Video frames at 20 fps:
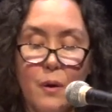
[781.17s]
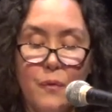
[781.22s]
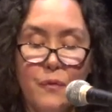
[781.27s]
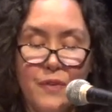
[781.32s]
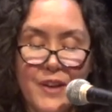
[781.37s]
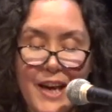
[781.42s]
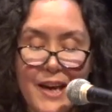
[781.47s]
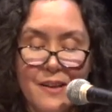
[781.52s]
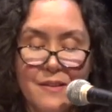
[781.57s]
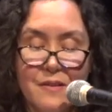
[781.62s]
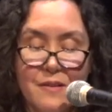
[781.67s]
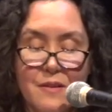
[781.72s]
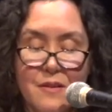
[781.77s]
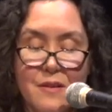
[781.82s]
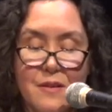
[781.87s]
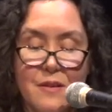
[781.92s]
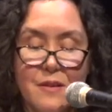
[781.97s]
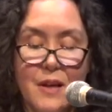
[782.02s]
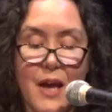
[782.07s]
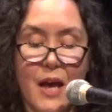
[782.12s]

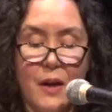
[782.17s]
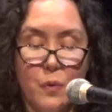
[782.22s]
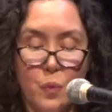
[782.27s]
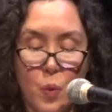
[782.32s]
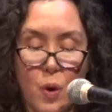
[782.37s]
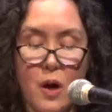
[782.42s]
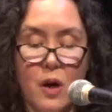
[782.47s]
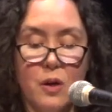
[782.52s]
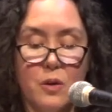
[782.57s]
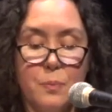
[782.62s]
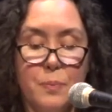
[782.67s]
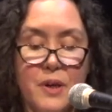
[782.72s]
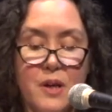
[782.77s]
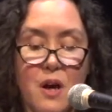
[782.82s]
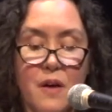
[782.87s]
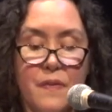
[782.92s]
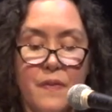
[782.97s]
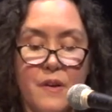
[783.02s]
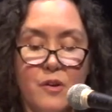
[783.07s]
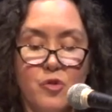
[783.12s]
flexed, and worked
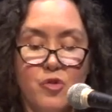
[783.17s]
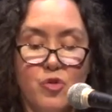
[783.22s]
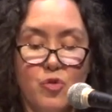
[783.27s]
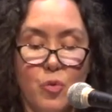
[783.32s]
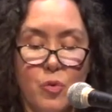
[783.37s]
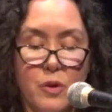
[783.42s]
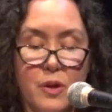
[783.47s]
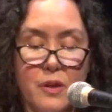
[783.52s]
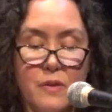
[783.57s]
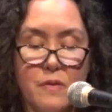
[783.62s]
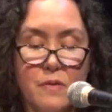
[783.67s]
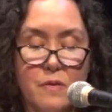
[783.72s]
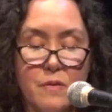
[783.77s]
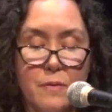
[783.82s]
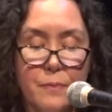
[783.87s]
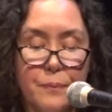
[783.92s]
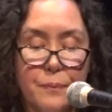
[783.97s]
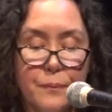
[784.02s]
beyond their soreness.